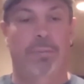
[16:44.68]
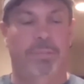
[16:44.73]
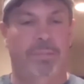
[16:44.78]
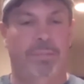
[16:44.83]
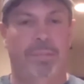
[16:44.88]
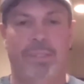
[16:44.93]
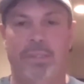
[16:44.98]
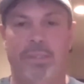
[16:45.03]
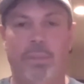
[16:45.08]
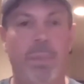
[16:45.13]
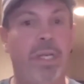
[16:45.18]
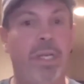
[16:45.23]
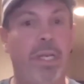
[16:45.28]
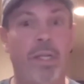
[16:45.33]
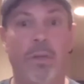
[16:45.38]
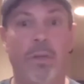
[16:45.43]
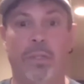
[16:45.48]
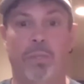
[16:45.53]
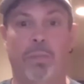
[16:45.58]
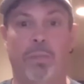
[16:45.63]
we need
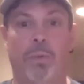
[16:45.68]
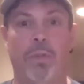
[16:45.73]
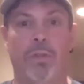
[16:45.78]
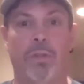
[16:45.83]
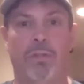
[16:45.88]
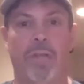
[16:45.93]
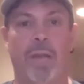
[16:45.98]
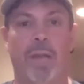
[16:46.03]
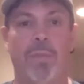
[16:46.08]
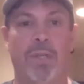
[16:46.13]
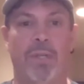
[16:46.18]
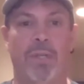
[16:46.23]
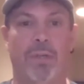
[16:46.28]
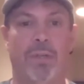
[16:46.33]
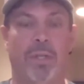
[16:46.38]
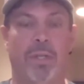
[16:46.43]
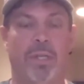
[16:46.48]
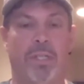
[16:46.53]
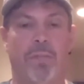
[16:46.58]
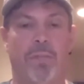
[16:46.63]
to explore those
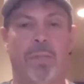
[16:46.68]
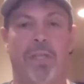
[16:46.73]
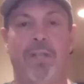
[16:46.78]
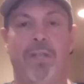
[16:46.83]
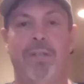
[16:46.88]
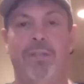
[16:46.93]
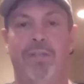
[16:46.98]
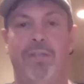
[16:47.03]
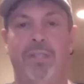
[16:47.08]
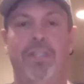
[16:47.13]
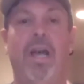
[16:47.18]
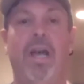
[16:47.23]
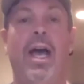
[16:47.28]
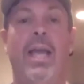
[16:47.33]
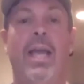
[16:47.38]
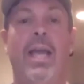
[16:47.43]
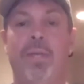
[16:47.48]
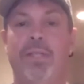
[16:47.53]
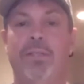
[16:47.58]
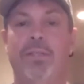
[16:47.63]
opportunities, because the
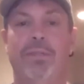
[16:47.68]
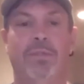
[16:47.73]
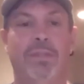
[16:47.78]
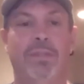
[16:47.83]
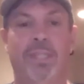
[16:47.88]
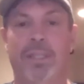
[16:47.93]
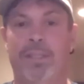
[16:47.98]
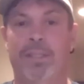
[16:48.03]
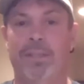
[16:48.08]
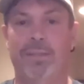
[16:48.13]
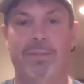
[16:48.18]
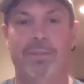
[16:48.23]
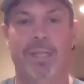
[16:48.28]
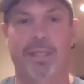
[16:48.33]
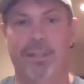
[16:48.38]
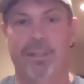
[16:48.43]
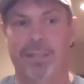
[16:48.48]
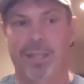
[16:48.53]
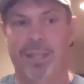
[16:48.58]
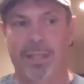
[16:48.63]
time is,
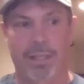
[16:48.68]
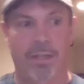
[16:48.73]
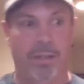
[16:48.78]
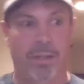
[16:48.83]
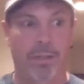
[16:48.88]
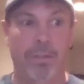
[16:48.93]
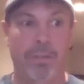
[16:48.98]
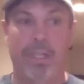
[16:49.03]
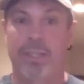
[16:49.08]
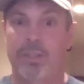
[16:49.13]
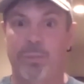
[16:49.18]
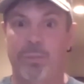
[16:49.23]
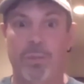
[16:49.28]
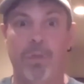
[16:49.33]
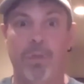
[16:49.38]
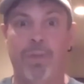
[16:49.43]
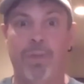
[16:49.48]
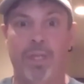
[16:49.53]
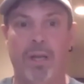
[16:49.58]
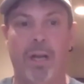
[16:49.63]
it's
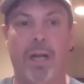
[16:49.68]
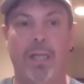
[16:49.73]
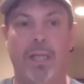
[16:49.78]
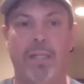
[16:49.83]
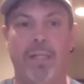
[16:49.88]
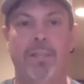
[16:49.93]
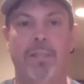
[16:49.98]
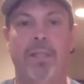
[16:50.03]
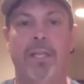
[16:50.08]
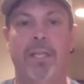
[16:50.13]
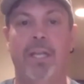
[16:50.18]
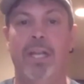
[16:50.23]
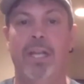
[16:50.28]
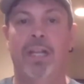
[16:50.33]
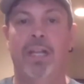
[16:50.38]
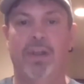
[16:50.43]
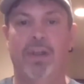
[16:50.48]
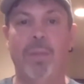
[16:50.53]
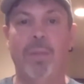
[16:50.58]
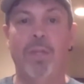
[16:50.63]
moving on, and
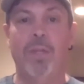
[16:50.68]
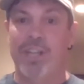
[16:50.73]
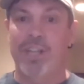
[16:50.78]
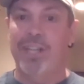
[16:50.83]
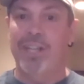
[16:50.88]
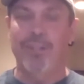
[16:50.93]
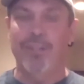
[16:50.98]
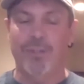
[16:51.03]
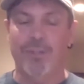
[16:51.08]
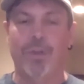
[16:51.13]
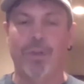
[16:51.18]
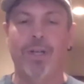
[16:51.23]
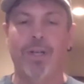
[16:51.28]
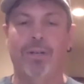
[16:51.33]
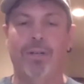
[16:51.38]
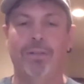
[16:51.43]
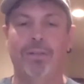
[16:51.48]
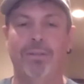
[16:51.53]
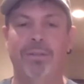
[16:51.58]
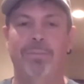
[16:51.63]
climate change is
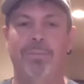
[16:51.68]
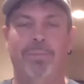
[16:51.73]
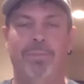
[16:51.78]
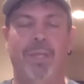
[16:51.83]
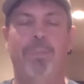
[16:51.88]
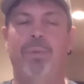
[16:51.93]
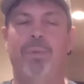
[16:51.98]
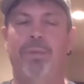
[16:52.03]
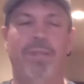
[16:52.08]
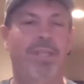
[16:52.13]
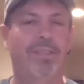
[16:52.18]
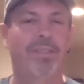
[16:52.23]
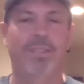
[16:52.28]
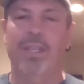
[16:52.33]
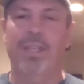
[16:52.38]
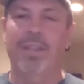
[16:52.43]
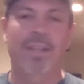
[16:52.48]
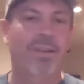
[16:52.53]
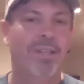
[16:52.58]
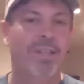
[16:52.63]
real. People can
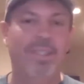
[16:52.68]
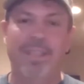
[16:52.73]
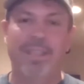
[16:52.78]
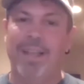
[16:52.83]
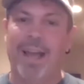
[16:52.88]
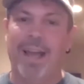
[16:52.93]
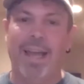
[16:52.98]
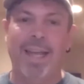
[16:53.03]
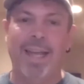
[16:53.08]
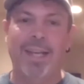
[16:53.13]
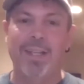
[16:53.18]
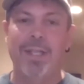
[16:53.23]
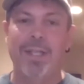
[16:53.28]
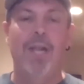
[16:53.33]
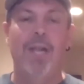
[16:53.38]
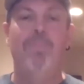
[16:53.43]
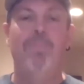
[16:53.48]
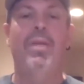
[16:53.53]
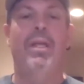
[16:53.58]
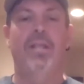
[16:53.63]
sit there and deny it,
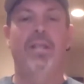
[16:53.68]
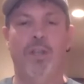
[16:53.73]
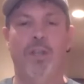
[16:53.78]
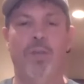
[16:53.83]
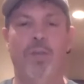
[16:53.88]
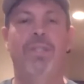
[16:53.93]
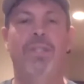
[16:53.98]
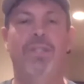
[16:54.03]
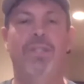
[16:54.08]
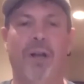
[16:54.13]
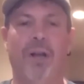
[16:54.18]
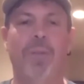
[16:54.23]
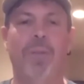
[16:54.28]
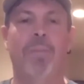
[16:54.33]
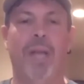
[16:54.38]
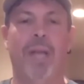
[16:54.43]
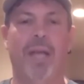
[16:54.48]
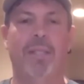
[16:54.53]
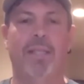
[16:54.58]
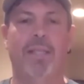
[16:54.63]
but humans are
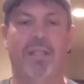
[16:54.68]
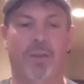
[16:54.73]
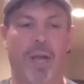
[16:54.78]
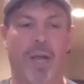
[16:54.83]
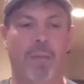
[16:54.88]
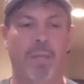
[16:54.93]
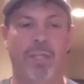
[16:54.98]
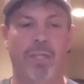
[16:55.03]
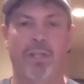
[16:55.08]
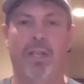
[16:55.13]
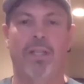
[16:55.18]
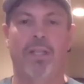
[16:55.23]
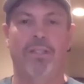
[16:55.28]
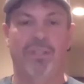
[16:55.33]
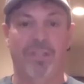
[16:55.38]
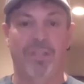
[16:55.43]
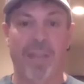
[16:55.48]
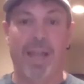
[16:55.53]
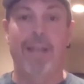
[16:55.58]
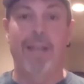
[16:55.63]
impacting climate change.
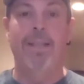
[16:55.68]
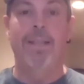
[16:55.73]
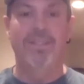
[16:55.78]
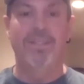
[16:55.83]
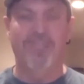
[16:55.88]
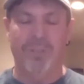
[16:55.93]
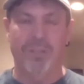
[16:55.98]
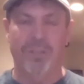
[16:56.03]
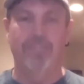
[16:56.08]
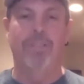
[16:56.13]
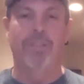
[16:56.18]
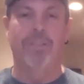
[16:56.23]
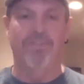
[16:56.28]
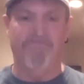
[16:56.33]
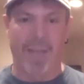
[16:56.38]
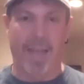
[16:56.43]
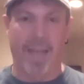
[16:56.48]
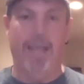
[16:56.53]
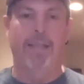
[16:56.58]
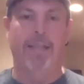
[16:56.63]
That is just a
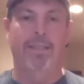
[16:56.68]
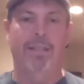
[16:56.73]
fact.